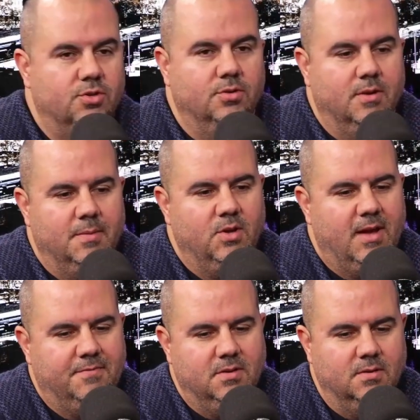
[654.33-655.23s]
true. You
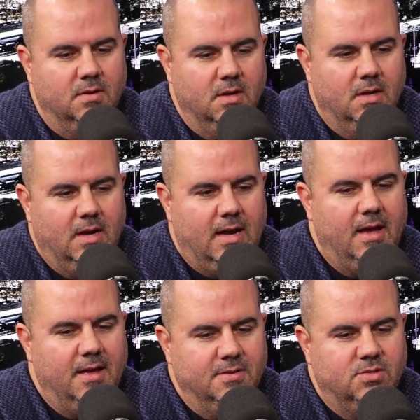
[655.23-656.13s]
have to.
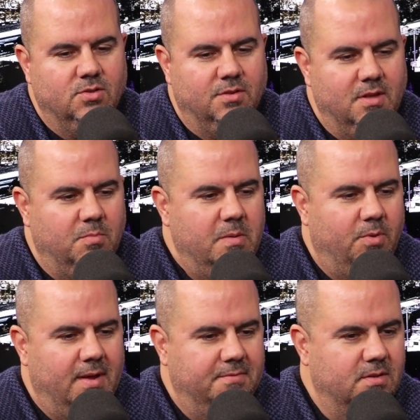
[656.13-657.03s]
I still think
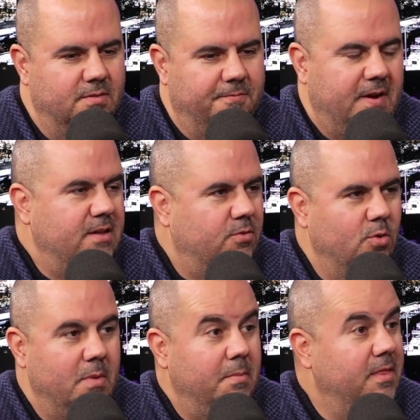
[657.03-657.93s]
people have to fight
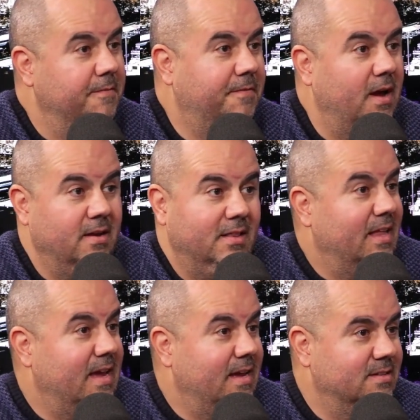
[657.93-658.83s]
through. Maybe they find a
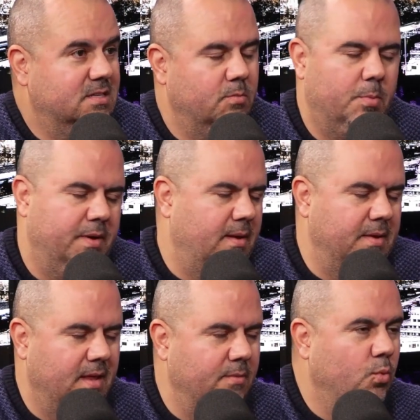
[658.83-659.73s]
lane somewhere, but
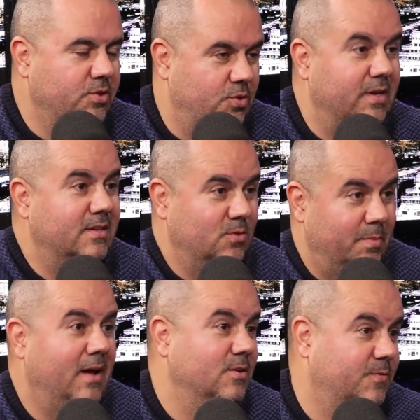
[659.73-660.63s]
once you get to
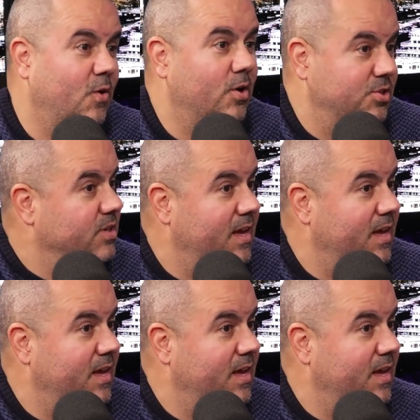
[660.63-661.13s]
about as far as you